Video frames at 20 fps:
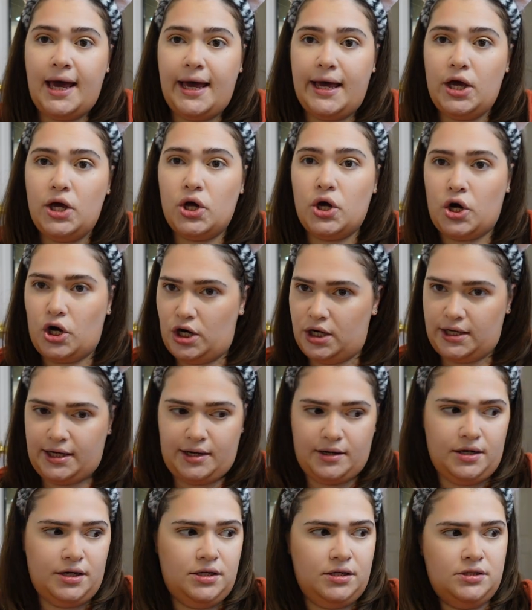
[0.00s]
a
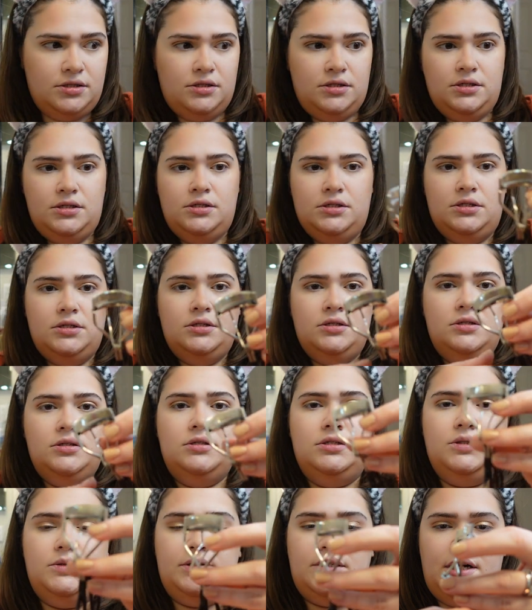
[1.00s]
curling,
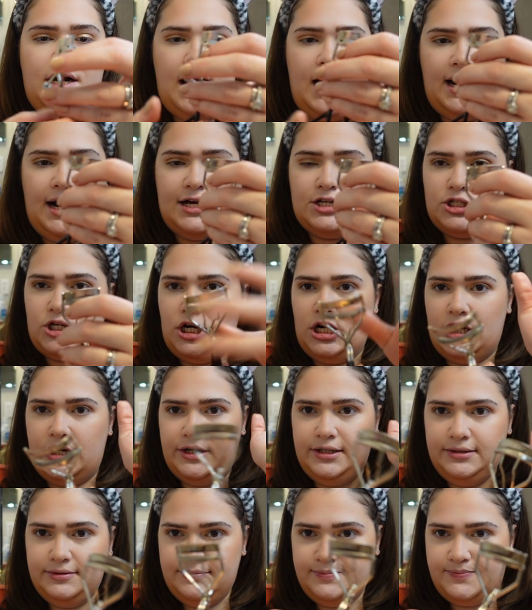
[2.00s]
with an eyelash
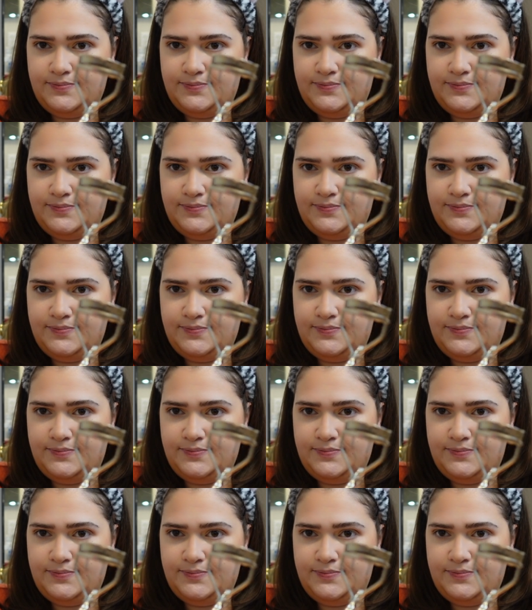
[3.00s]
curler.